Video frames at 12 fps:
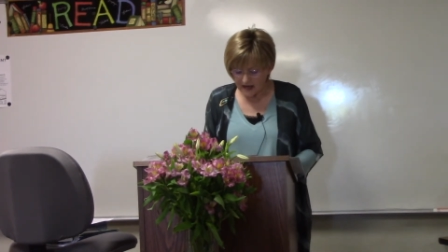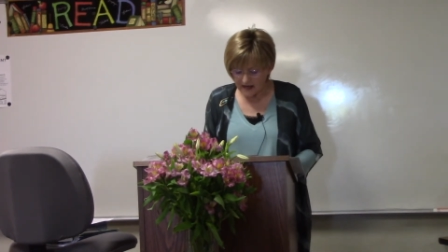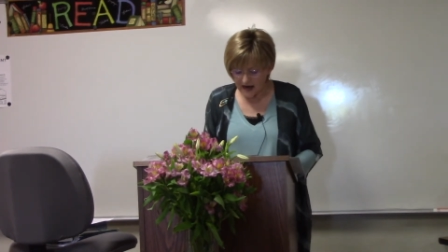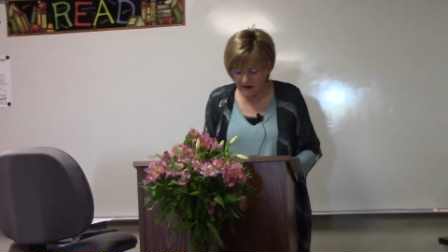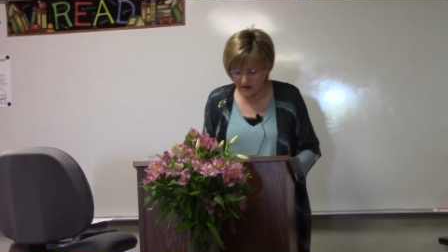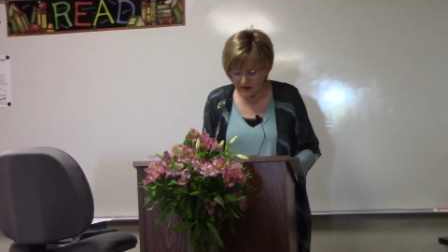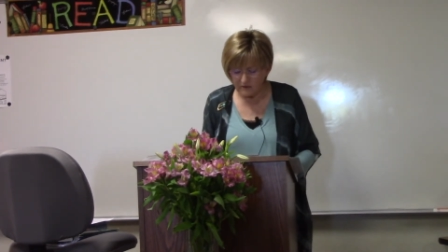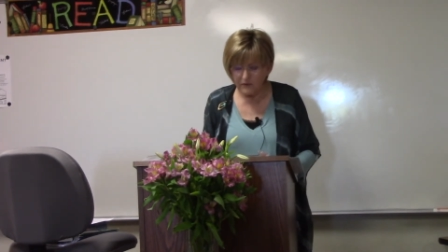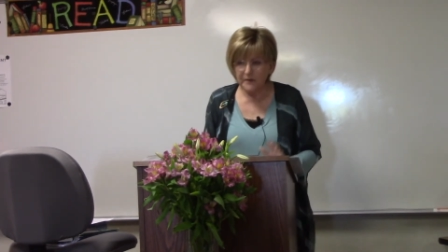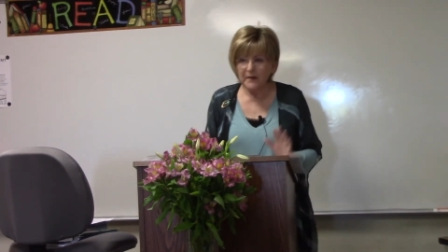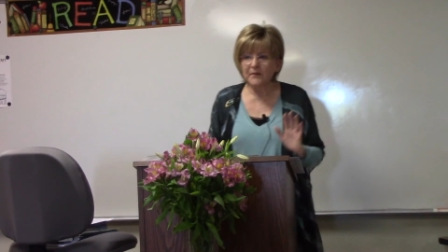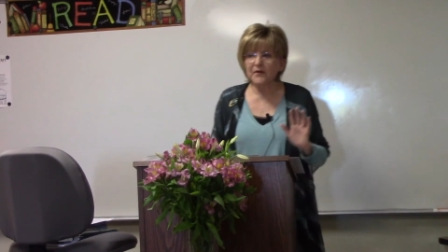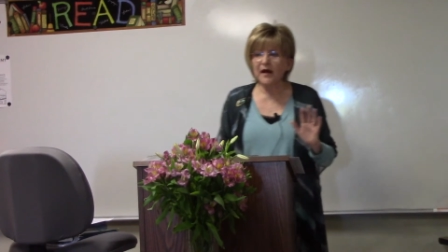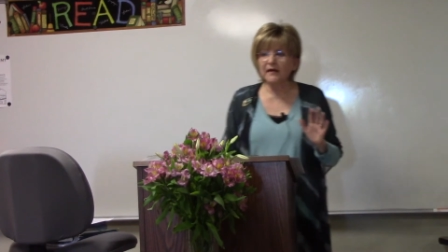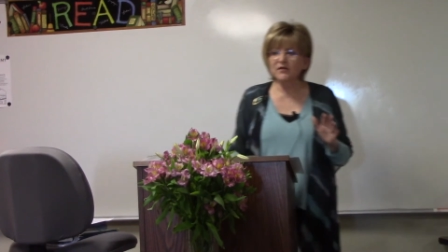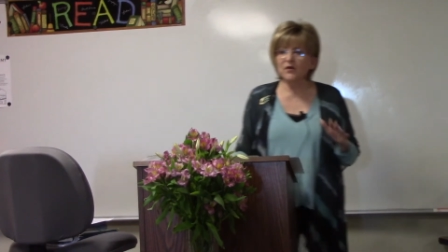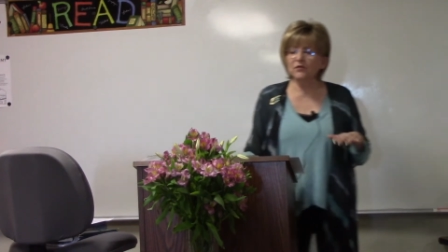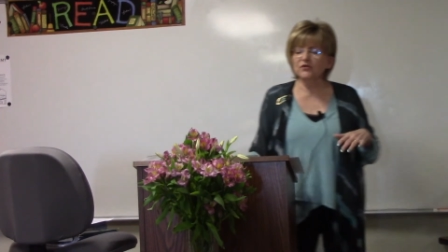Now, remember I
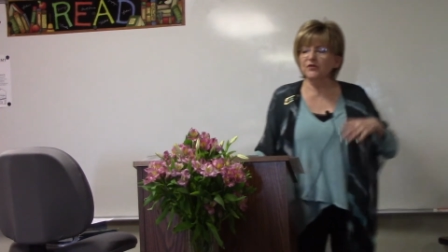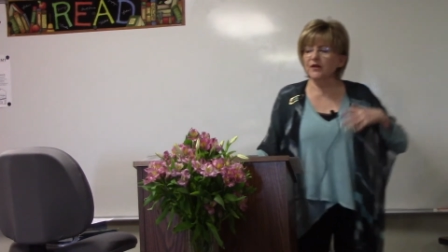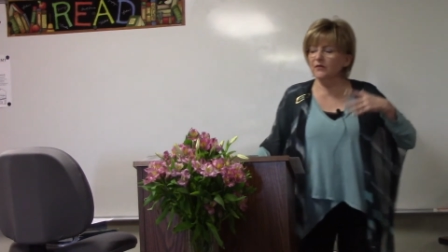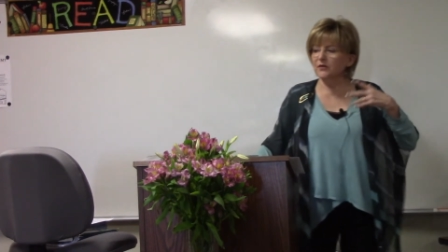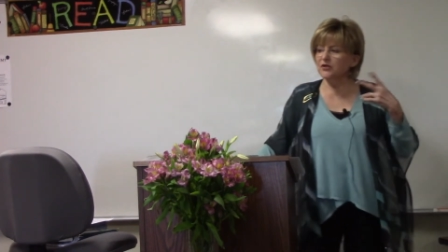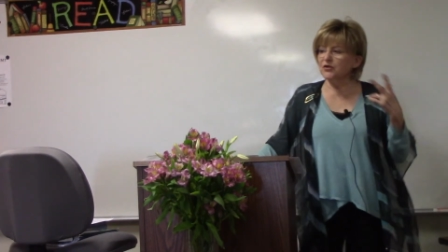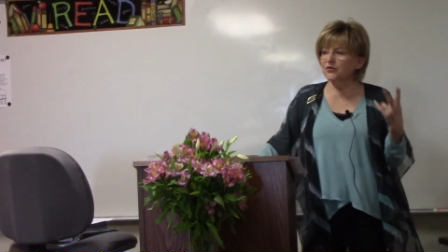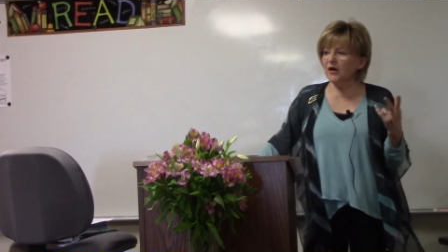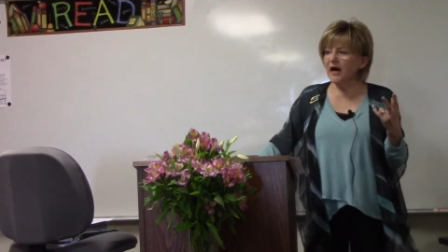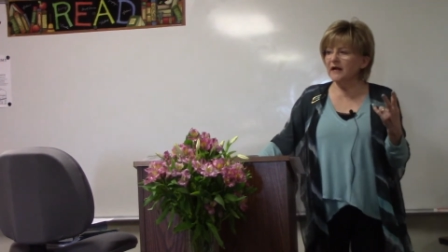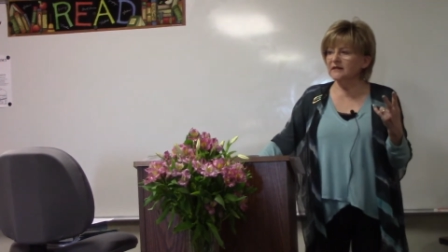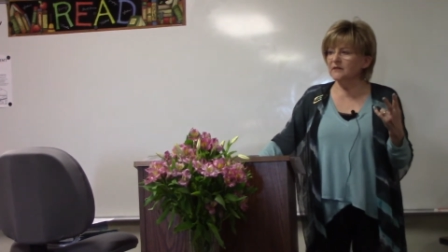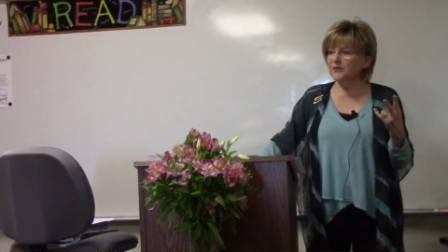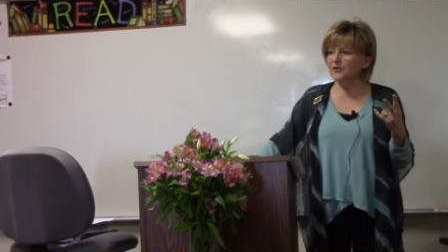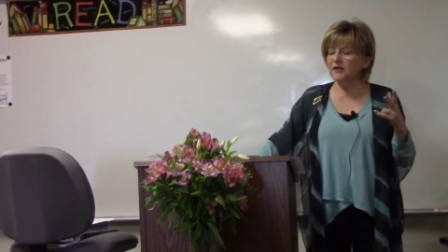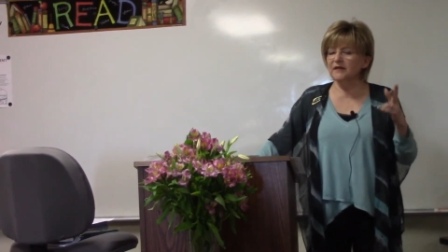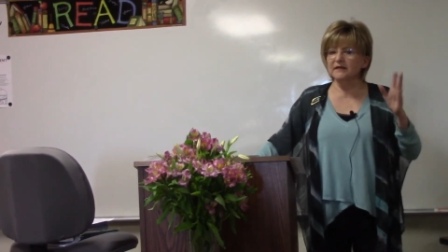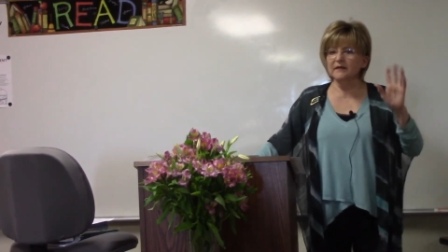told you there were two kinds of
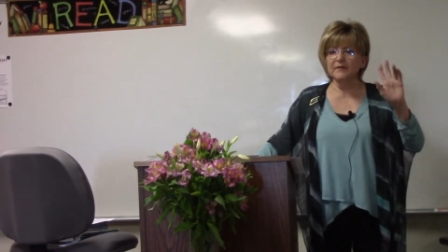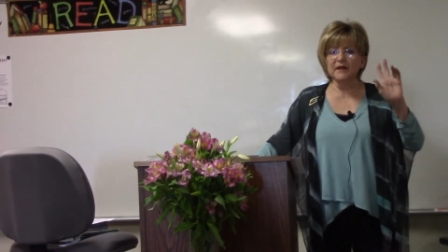Buddhism.